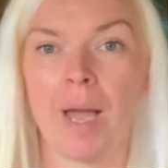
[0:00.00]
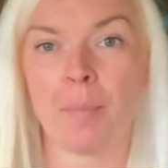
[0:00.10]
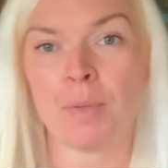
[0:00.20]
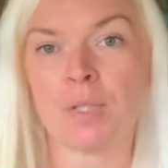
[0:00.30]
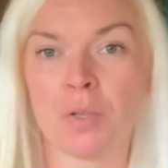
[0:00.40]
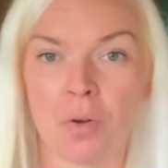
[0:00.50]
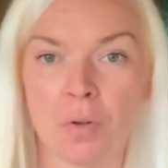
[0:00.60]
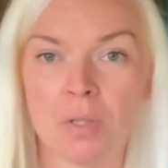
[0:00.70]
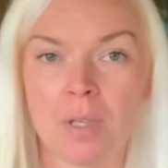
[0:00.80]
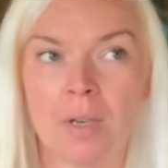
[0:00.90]

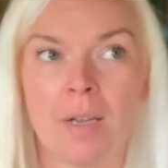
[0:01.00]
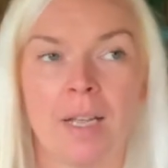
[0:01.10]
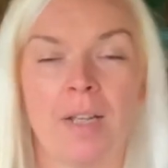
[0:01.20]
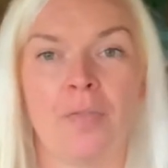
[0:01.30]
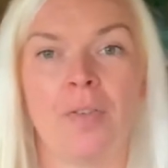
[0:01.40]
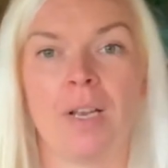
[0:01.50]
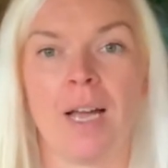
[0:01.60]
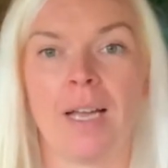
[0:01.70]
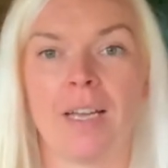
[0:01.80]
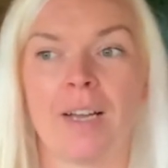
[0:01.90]
episode, if you
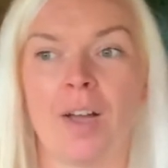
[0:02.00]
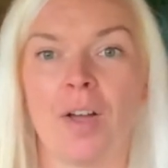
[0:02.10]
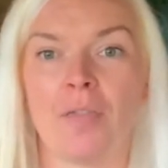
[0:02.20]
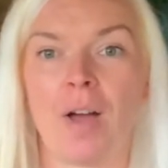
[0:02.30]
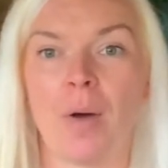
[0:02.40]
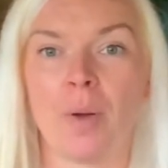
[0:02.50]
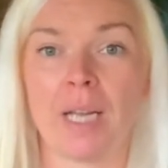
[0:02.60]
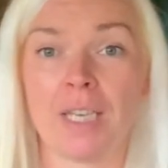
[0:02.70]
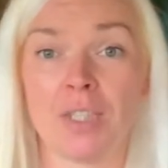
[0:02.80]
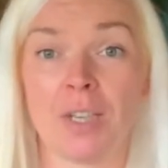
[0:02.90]
like, of our
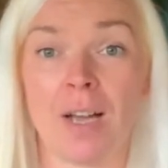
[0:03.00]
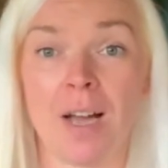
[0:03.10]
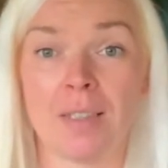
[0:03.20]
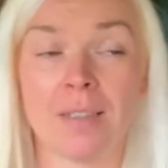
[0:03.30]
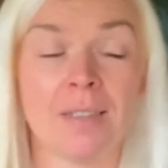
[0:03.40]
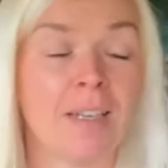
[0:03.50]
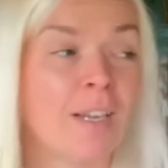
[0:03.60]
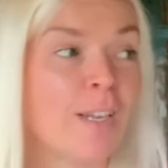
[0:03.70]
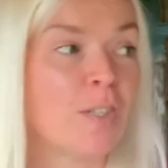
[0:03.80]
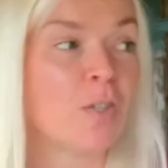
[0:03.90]
kitchen garden.
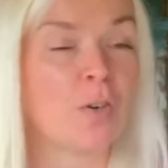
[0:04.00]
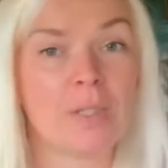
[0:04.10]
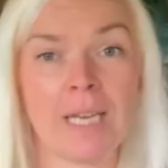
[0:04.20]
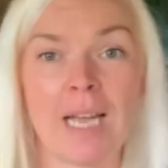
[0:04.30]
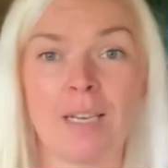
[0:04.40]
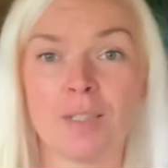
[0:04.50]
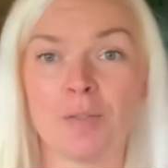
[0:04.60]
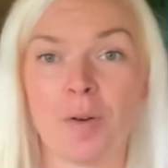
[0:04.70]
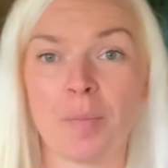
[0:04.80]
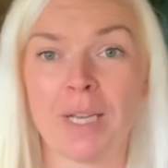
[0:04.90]
So Tales
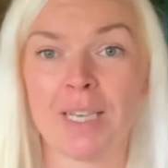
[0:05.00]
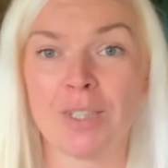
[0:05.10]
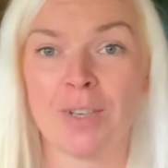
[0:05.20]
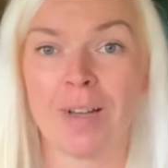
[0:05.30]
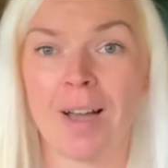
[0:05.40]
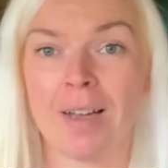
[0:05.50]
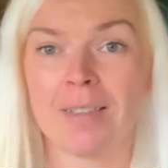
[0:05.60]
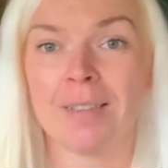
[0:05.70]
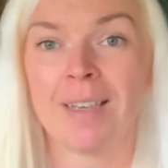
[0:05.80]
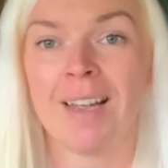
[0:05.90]
from the Kitchen
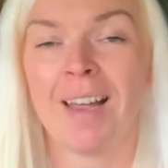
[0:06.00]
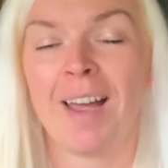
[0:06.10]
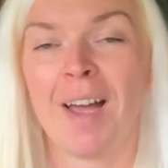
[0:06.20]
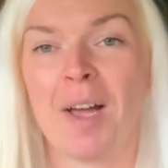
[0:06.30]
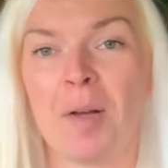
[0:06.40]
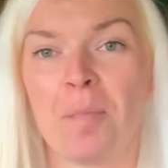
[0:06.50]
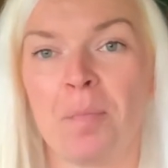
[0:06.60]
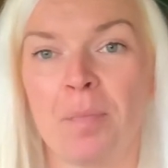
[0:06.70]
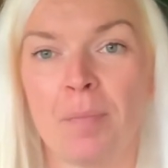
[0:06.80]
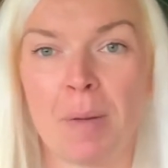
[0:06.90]
Garden.
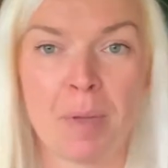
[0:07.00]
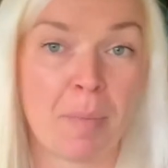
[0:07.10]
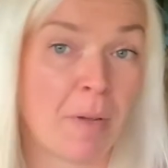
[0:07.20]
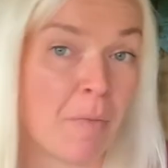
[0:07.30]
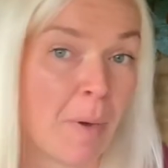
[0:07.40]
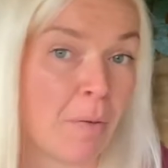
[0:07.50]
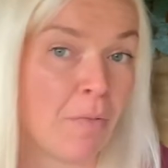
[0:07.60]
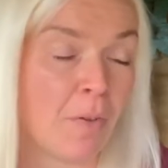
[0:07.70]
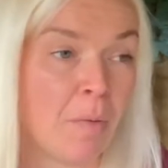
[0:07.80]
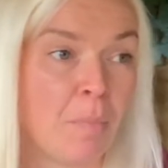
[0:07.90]
Might be a bit of a
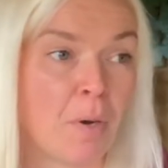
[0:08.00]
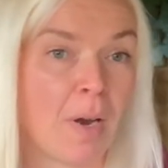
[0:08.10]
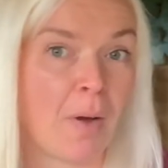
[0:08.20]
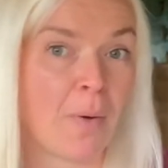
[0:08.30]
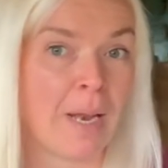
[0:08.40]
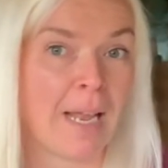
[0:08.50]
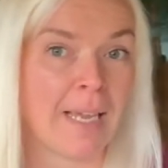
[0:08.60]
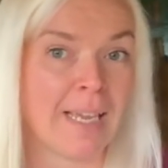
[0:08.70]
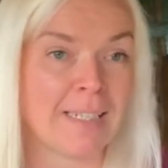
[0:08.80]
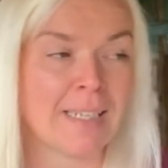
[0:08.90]
mouthful, but I quite
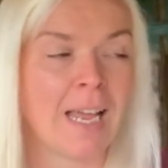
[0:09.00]
like it.